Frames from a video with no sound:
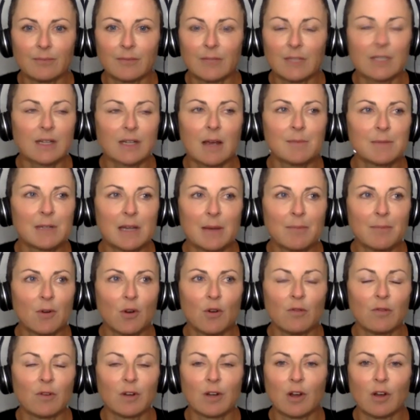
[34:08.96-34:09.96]
This comes up
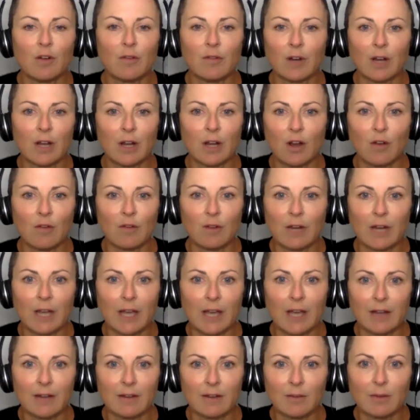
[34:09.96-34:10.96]
over and over and over
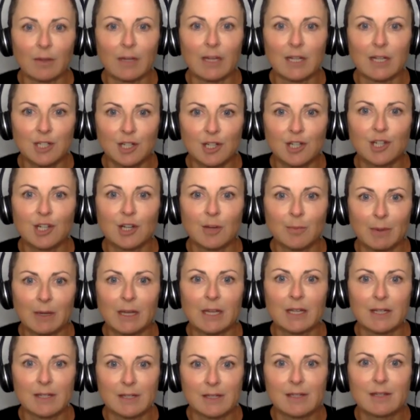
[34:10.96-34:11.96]
again. The relationship
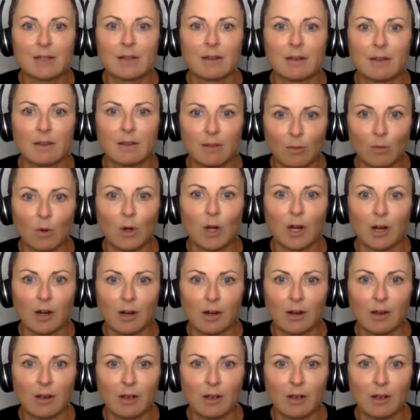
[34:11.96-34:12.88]
is the work.